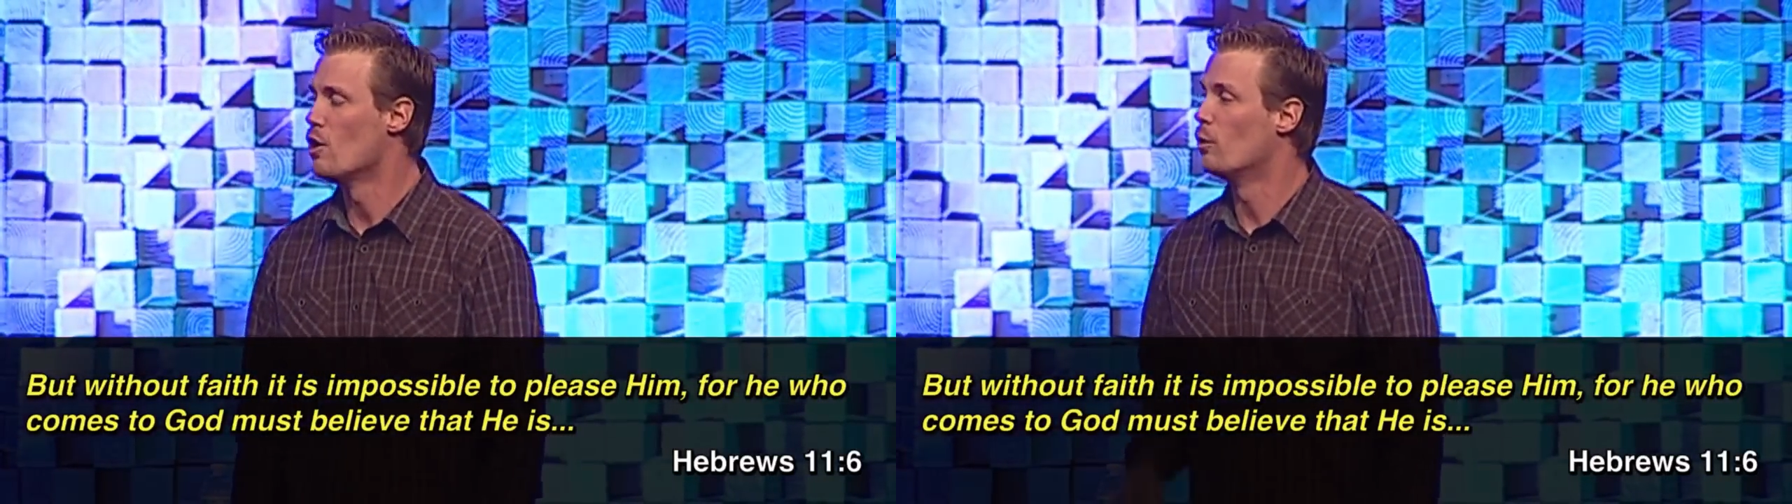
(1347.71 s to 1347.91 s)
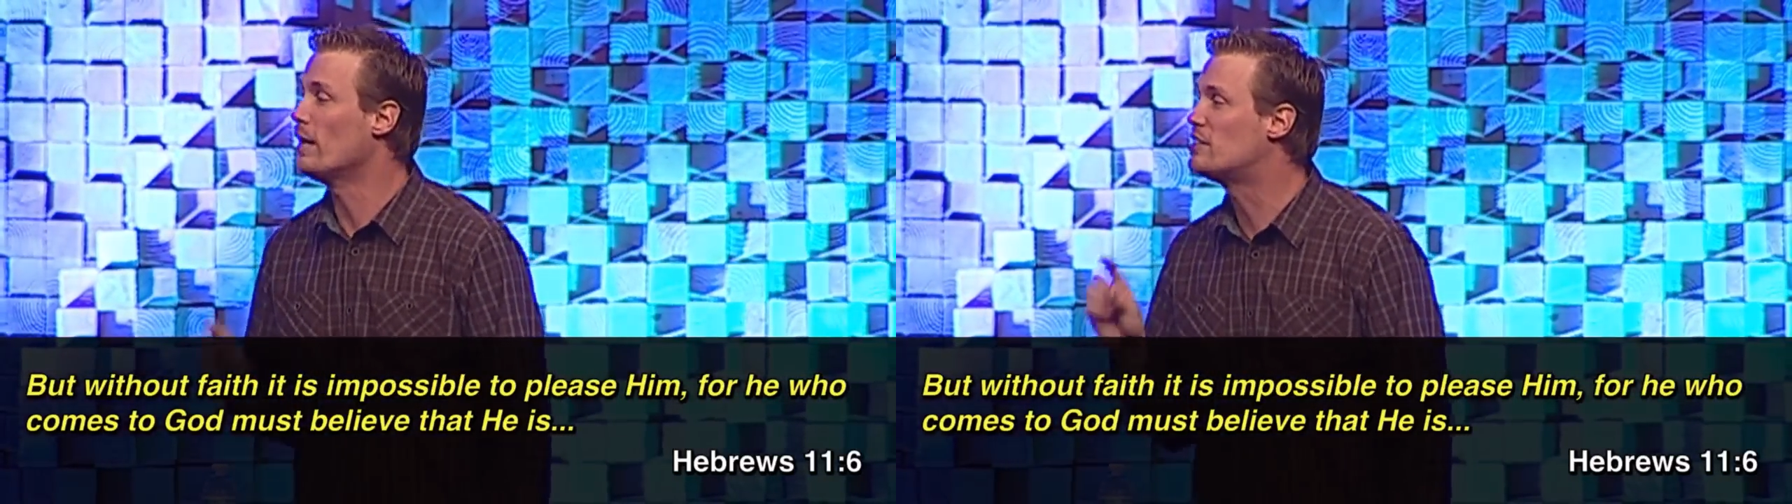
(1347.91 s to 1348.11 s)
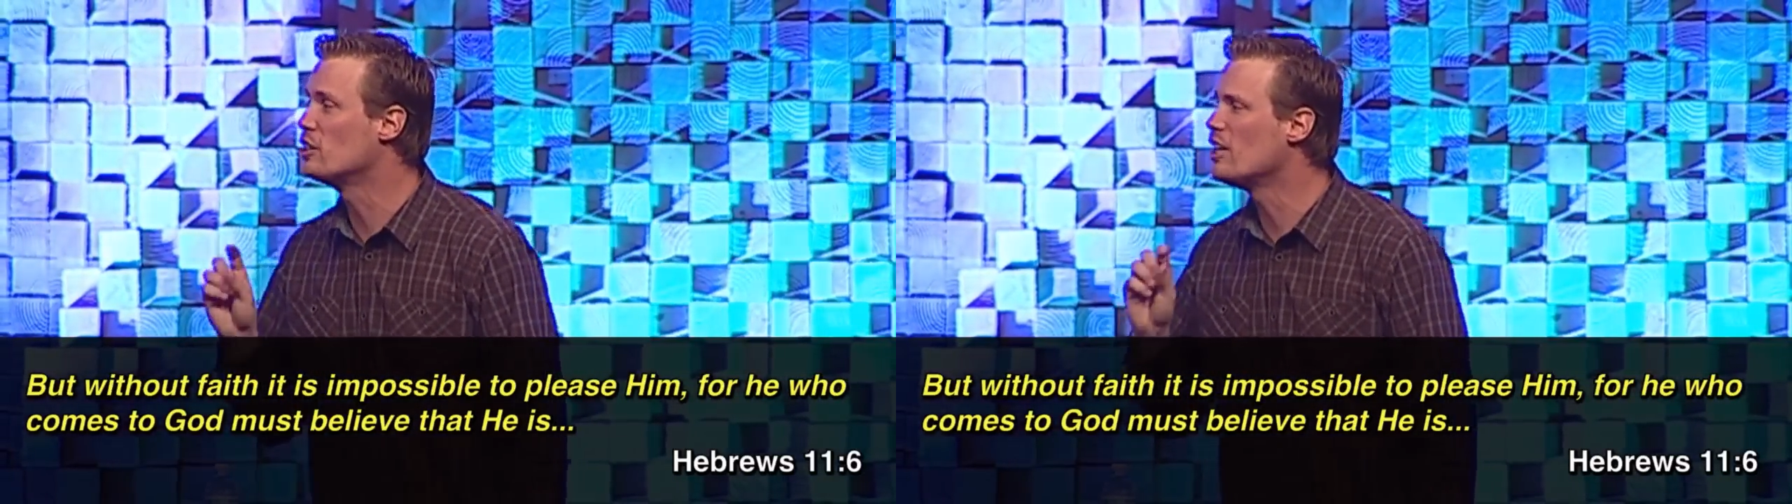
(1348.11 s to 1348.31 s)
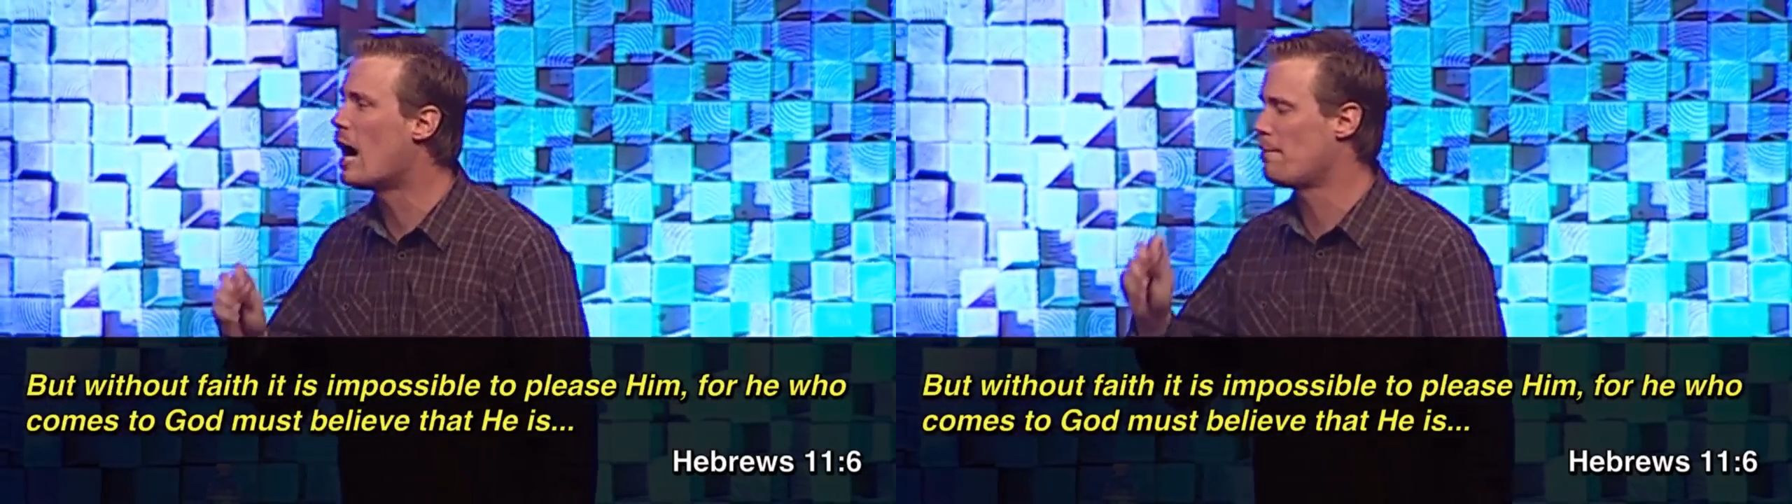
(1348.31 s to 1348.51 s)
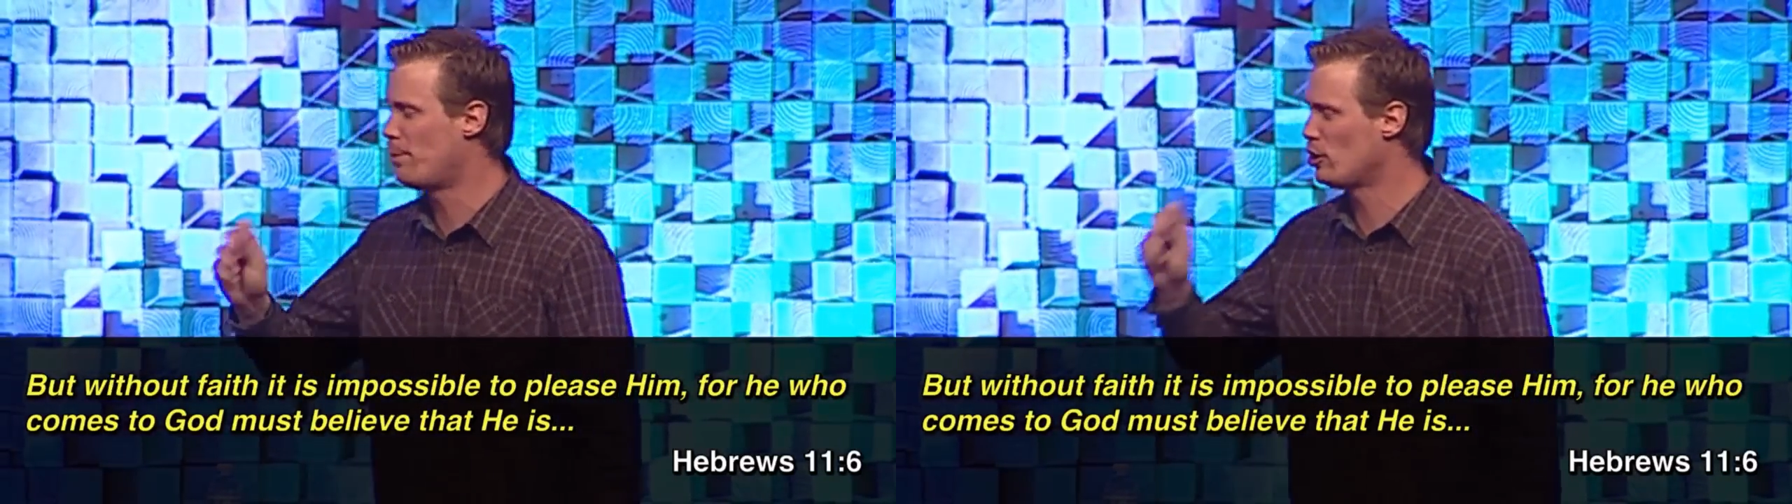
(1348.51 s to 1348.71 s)
We do
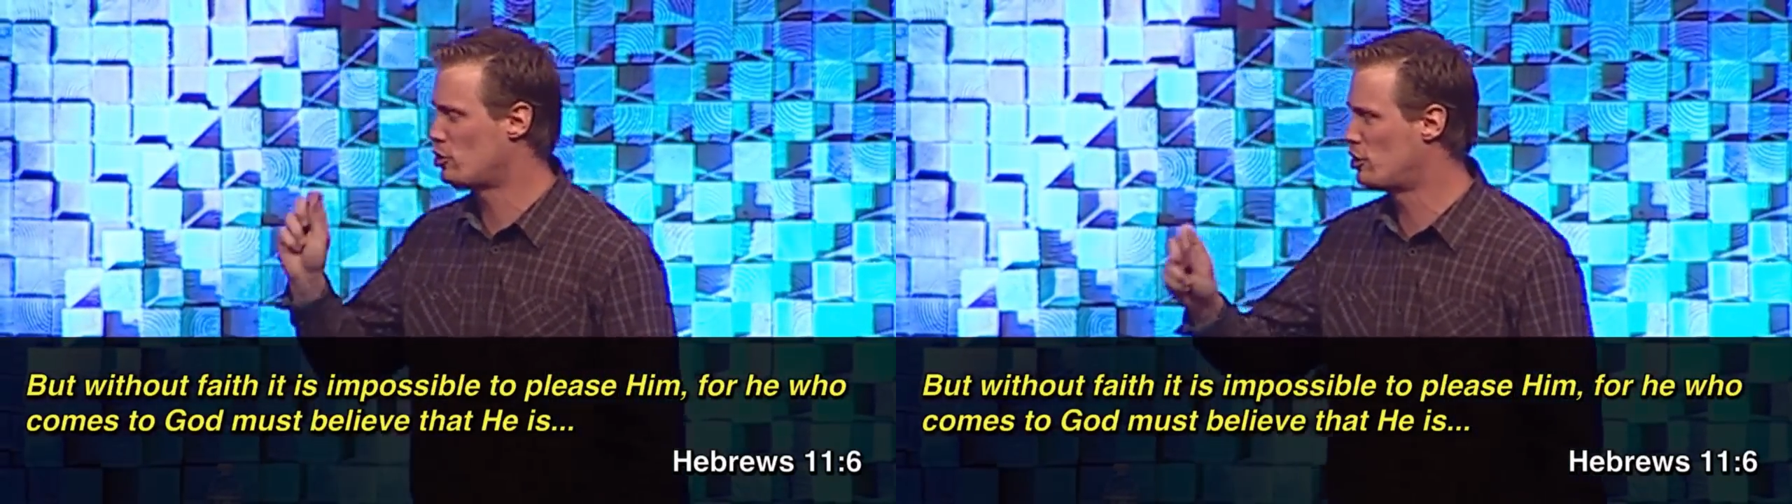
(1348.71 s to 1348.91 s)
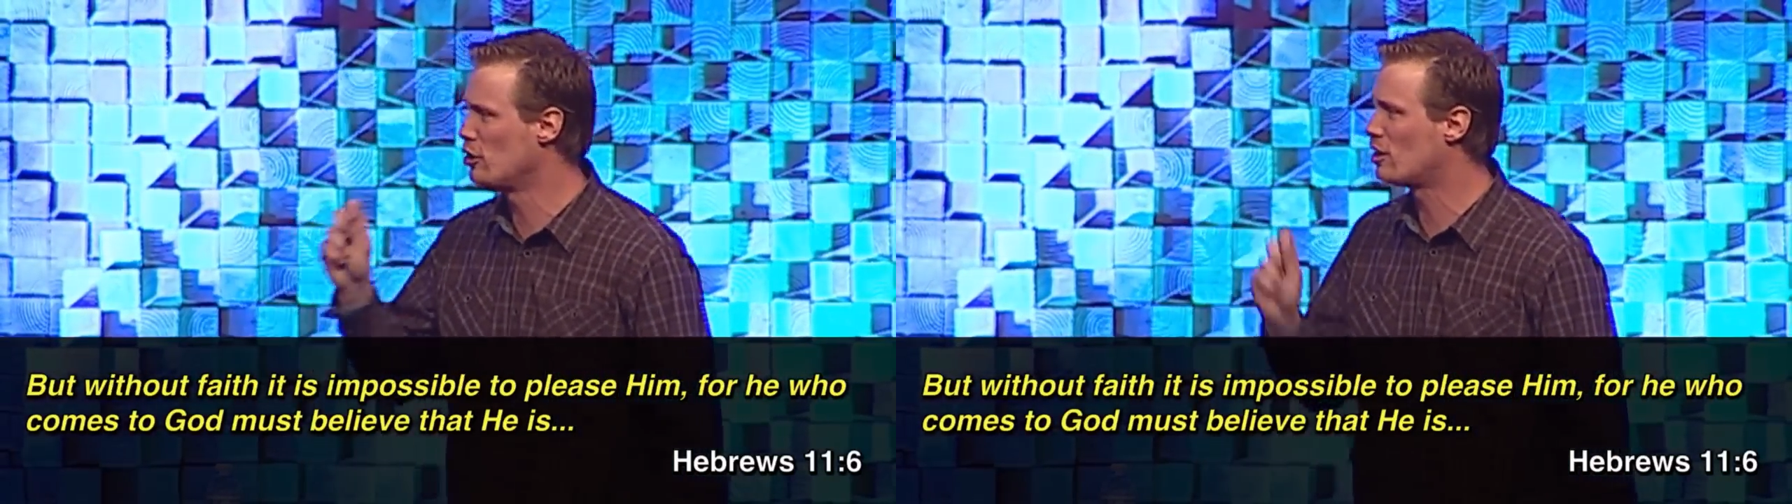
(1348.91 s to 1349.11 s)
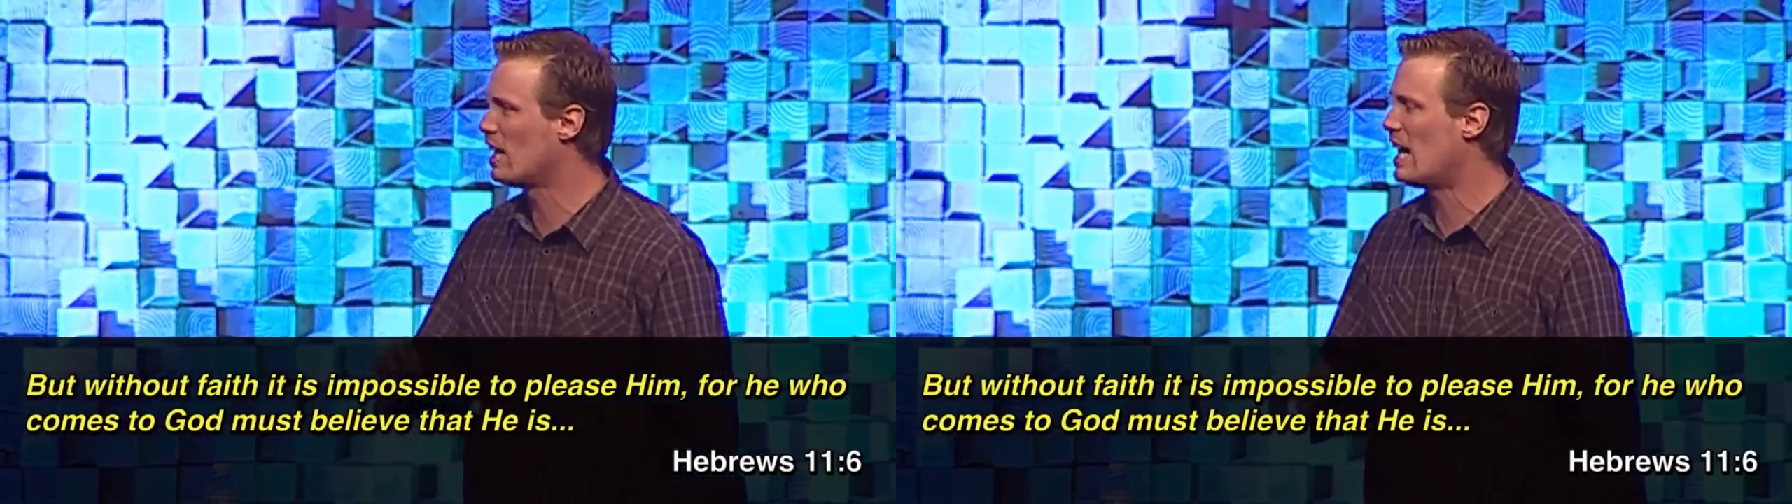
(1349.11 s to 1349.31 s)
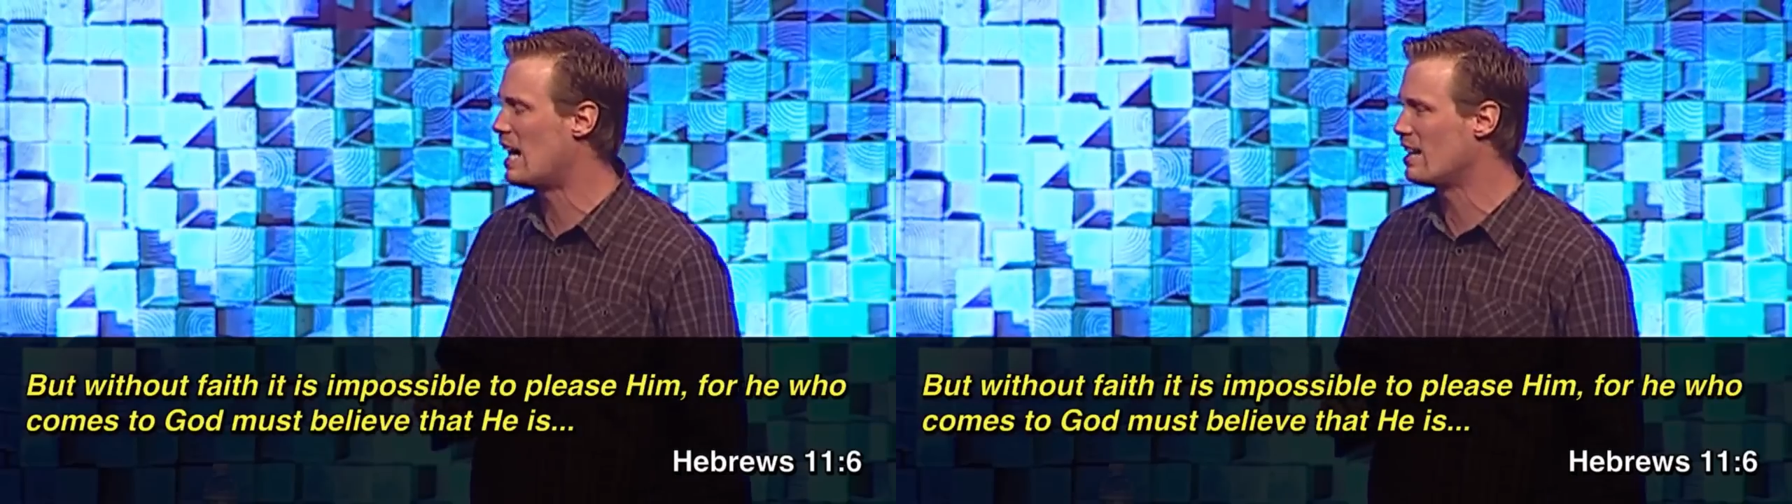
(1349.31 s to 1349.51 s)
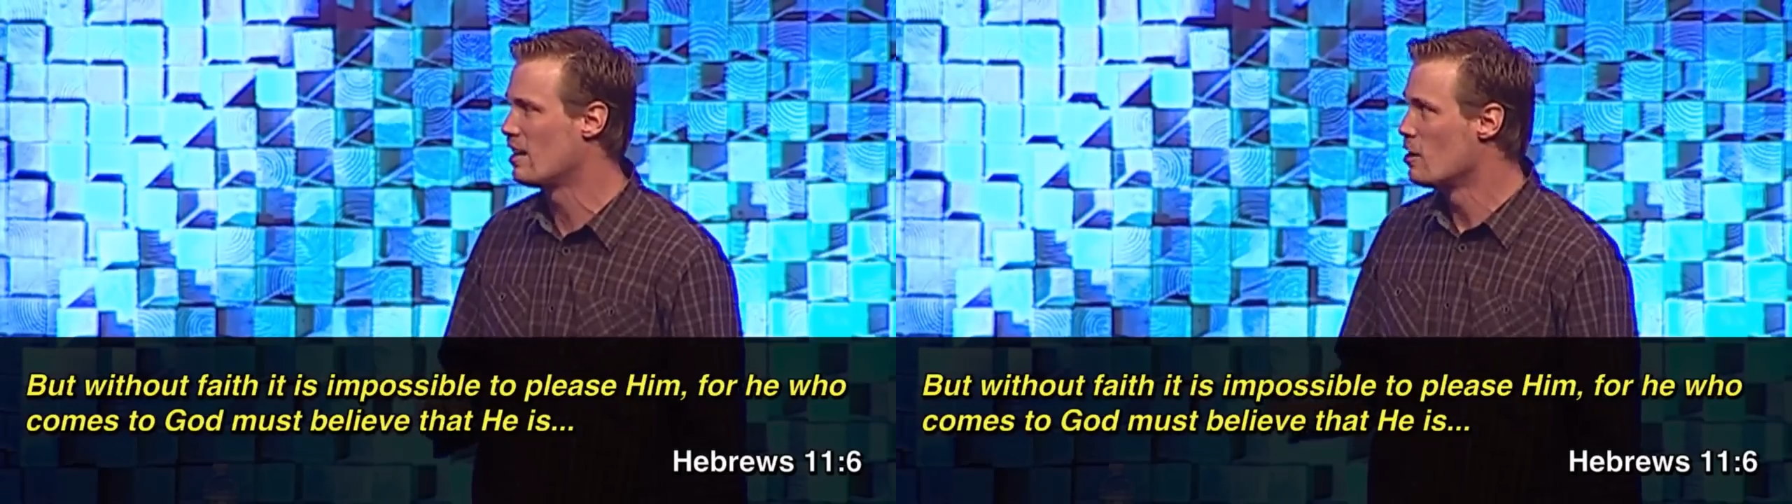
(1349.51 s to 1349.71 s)
not pursue
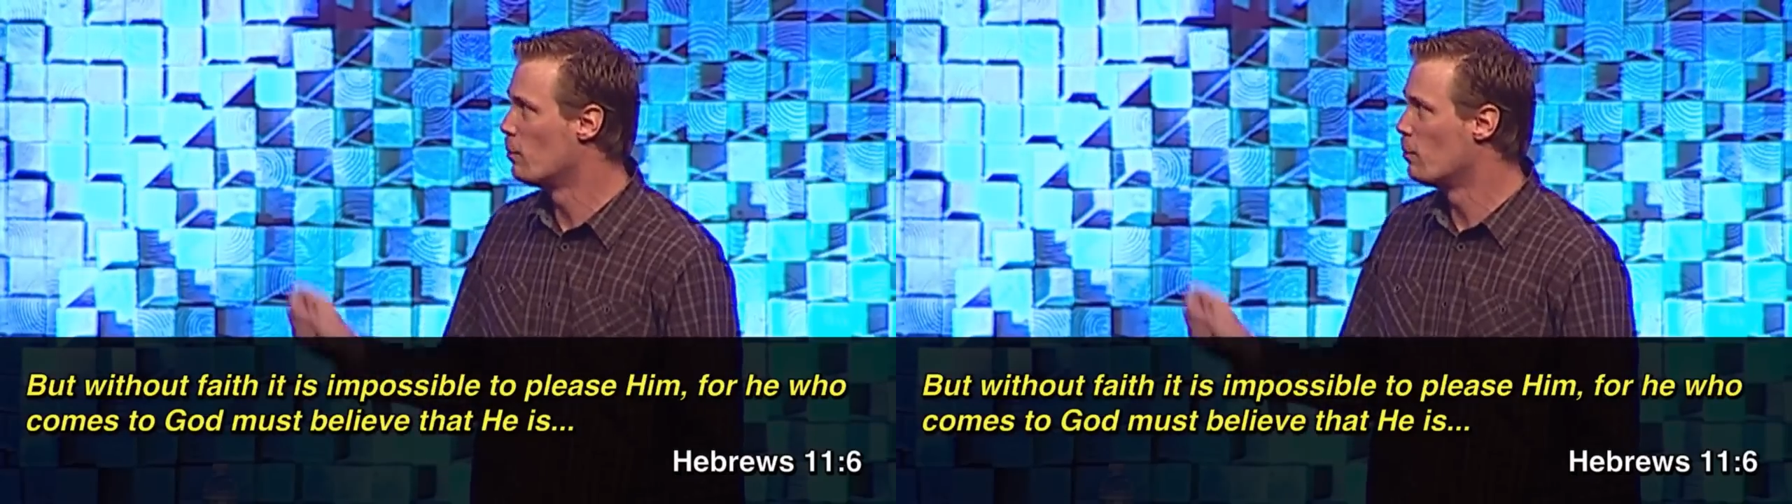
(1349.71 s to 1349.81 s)
God